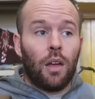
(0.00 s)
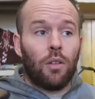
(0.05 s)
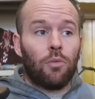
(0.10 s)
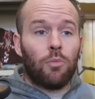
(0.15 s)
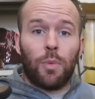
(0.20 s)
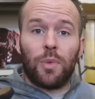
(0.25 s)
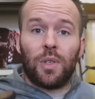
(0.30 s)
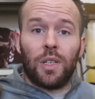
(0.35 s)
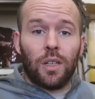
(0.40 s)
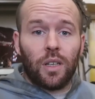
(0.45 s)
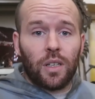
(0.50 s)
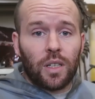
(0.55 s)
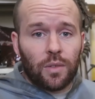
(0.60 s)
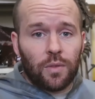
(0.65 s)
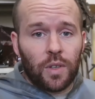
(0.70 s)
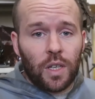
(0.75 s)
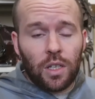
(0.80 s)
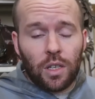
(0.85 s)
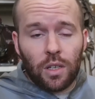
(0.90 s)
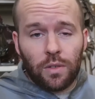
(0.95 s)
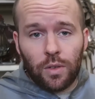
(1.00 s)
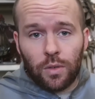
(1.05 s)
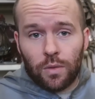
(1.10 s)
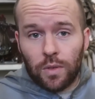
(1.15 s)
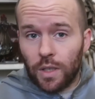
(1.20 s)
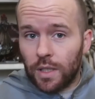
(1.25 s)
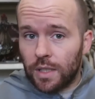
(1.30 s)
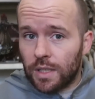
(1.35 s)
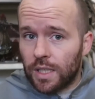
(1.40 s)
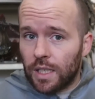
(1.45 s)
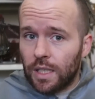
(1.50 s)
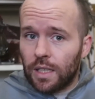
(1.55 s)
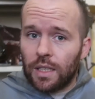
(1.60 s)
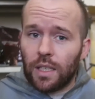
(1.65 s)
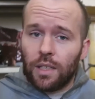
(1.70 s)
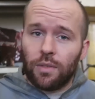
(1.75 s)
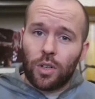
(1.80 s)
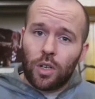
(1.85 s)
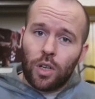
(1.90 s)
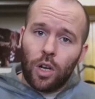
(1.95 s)
Remember to like the video if you've liked it,
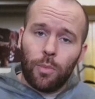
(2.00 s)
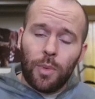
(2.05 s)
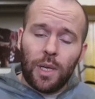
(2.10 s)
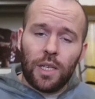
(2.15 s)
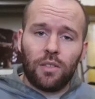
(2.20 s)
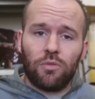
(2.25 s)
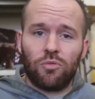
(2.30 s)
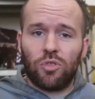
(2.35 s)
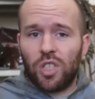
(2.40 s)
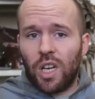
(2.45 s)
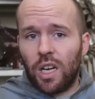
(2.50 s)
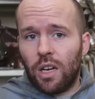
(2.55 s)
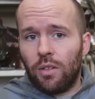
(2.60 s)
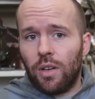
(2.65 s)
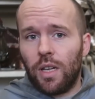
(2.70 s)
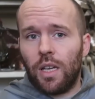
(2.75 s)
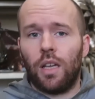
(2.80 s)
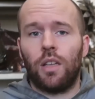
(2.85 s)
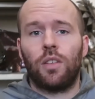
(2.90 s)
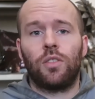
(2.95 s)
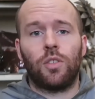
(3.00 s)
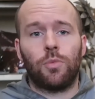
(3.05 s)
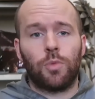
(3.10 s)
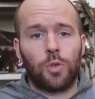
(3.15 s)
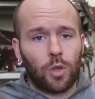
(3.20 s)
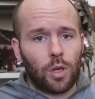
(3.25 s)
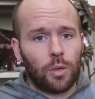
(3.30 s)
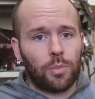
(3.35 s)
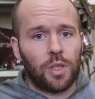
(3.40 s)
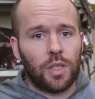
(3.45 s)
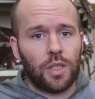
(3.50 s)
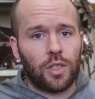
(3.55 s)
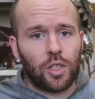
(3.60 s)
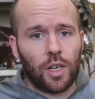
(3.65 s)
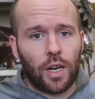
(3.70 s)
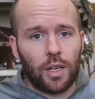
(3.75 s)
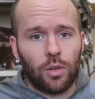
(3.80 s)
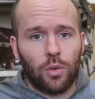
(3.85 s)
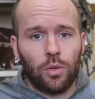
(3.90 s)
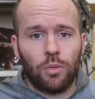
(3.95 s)
leave a comment, share it, subscribe to the
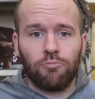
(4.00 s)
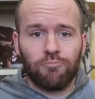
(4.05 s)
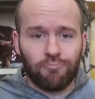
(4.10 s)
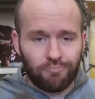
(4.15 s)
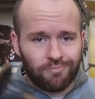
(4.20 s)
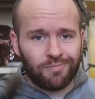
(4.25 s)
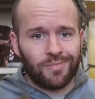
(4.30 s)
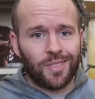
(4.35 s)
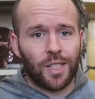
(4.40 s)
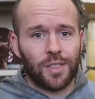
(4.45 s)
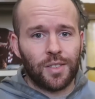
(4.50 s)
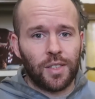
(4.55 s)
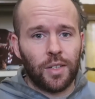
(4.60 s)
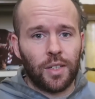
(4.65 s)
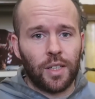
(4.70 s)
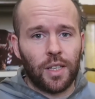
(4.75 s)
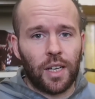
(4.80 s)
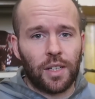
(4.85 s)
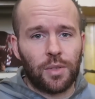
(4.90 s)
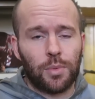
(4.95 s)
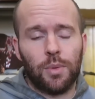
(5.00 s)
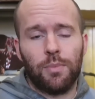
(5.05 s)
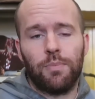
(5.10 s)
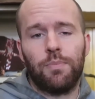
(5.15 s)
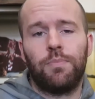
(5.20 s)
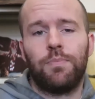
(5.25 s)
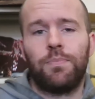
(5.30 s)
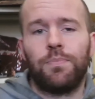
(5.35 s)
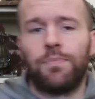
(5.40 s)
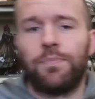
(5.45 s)
channel. I'll see you in the next one.